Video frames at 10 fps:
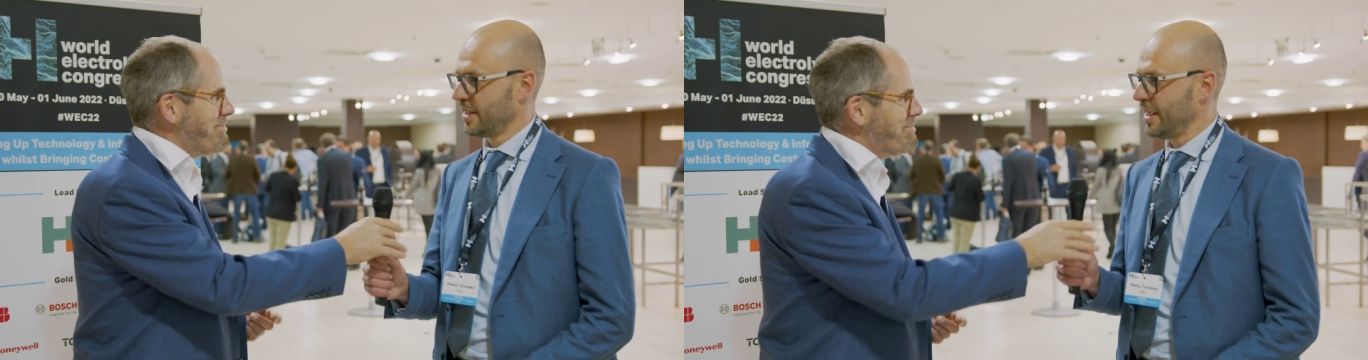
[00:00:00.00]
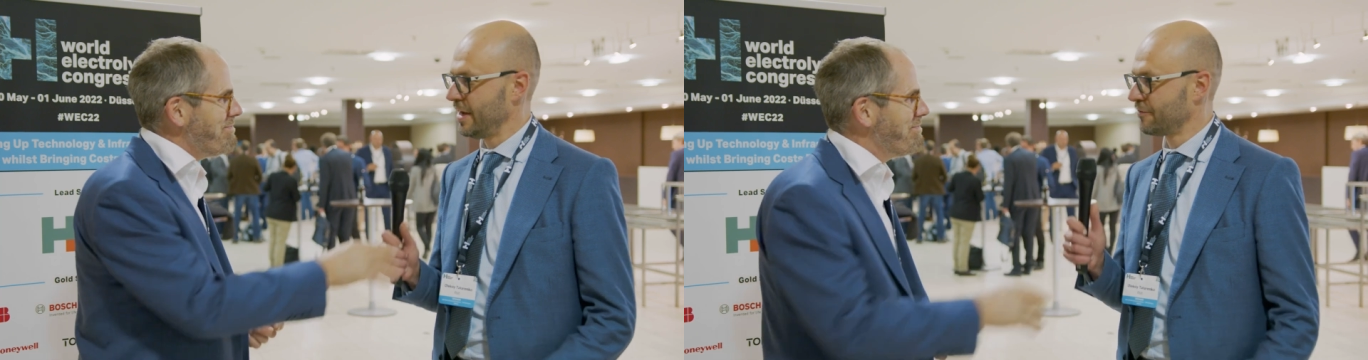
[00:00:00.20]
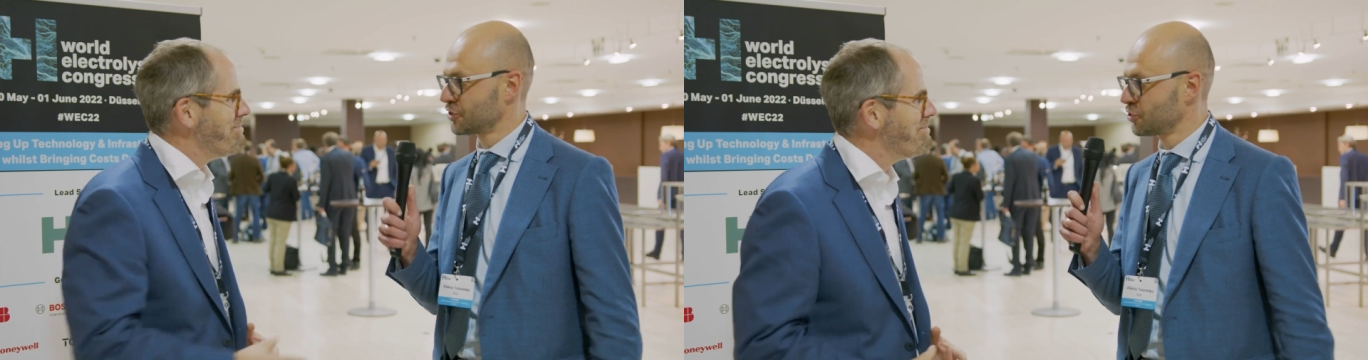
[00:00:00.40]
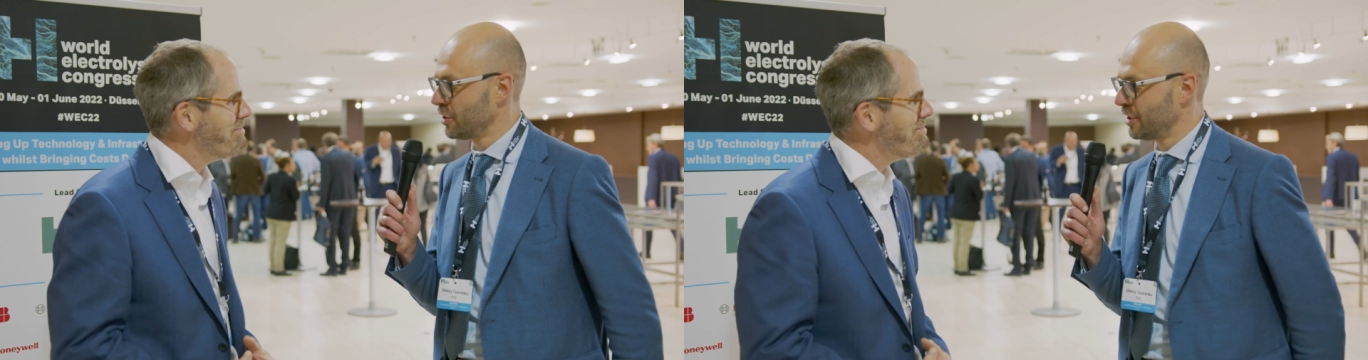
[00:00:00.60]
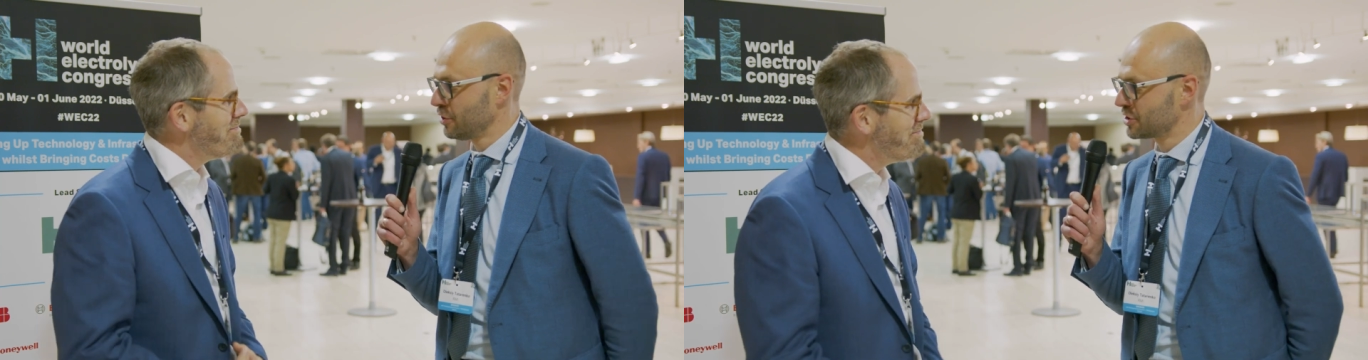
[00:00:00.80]
Speaker 1: Yeah, for
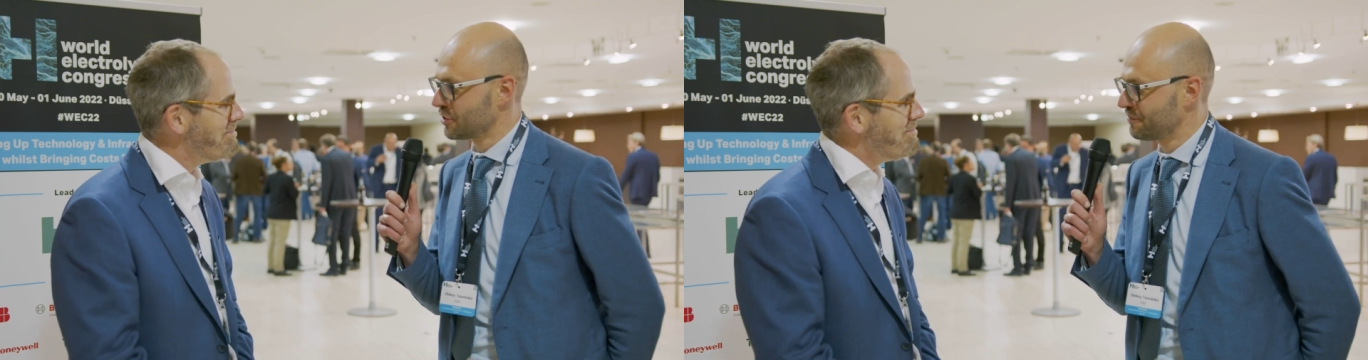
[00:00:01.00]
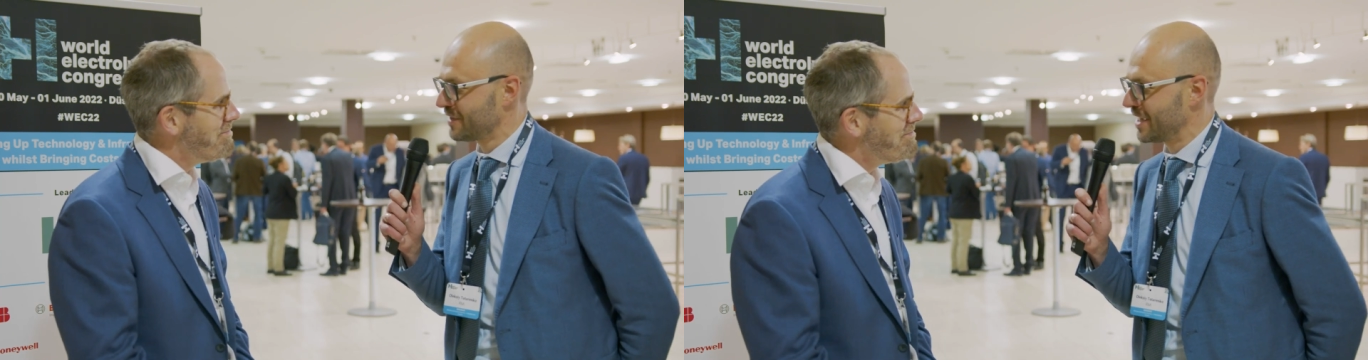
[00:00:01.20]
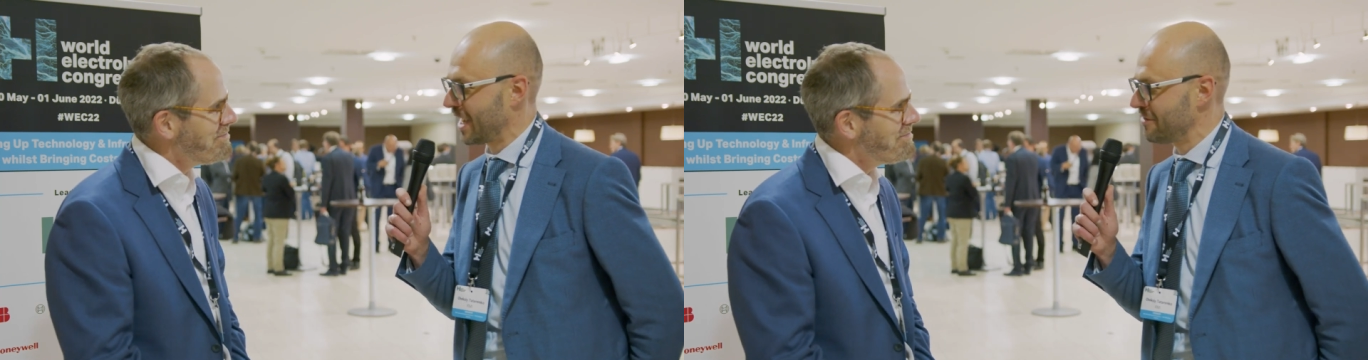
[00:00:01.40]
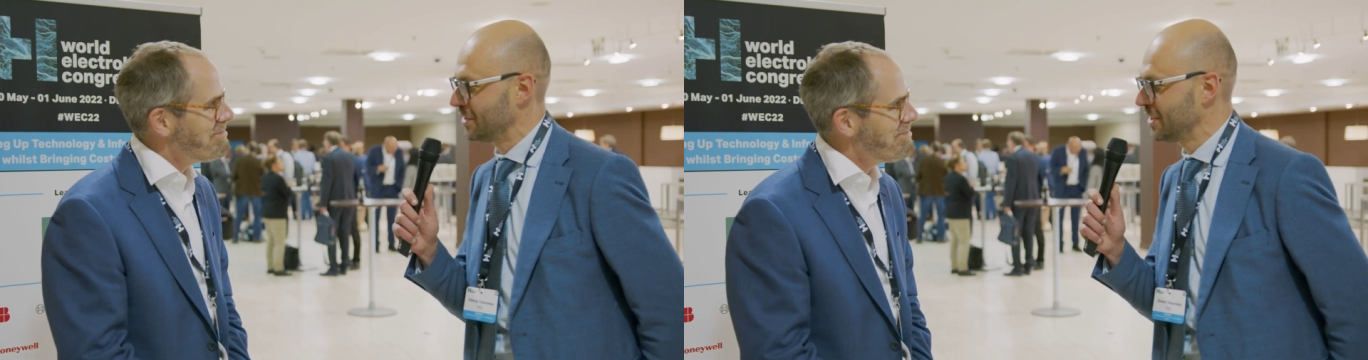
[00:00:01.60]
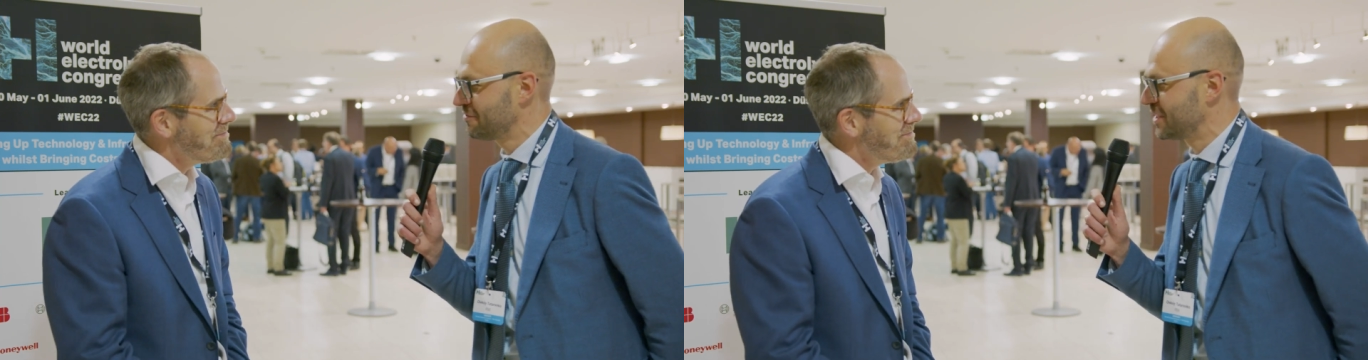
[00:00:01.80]
sure. A lot of uh,
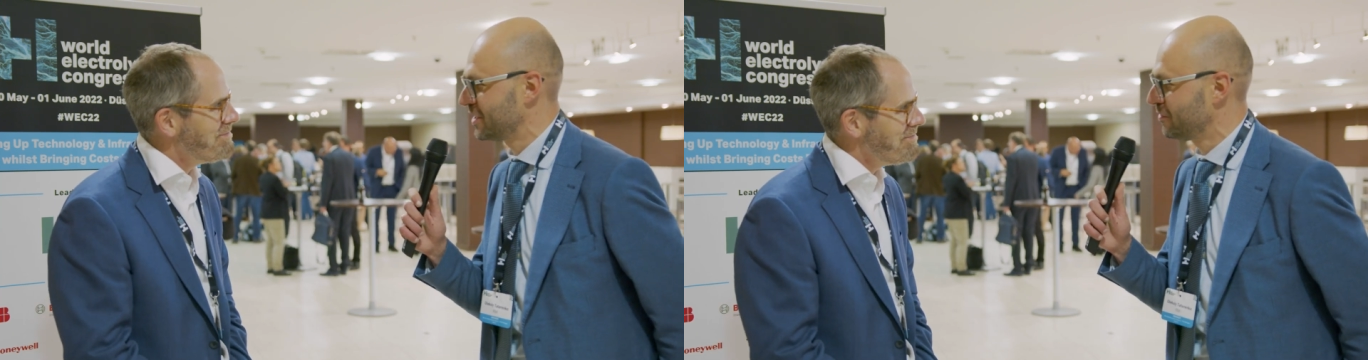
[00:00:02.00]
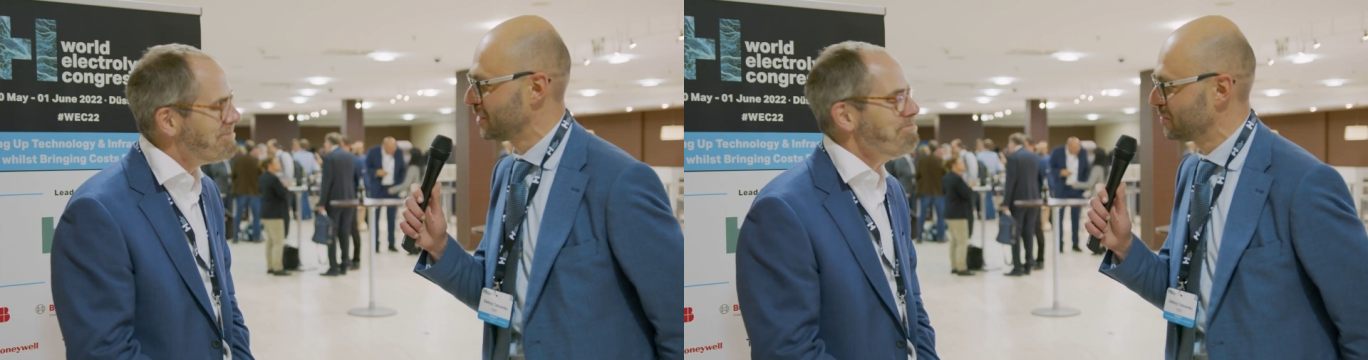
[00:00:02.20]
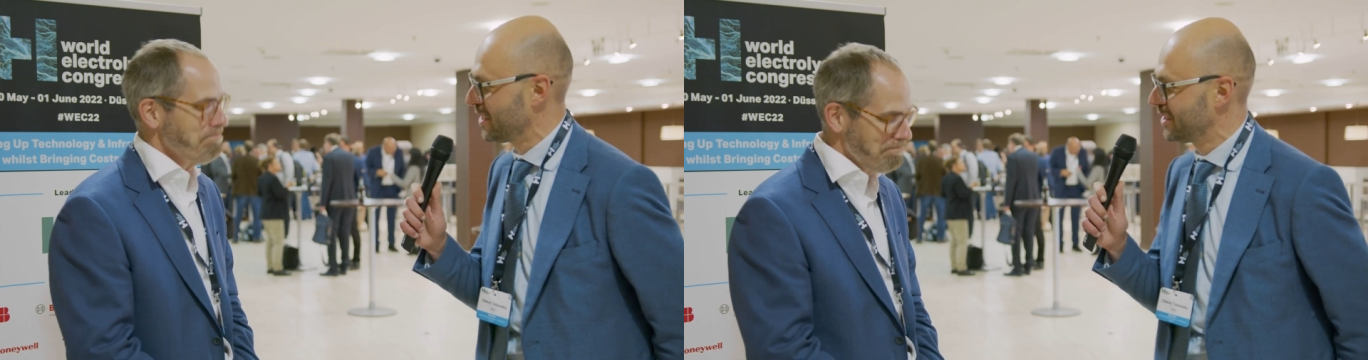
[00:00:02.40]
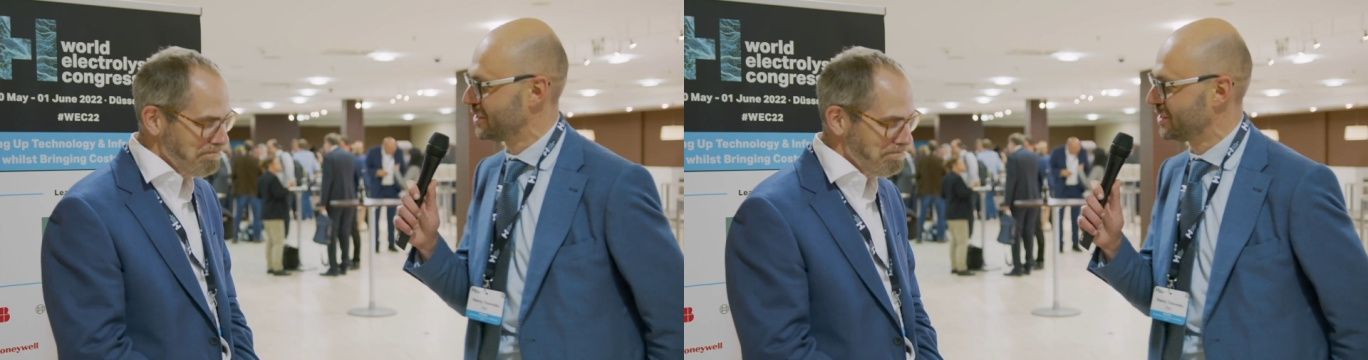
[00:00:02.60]
heavy lifting will be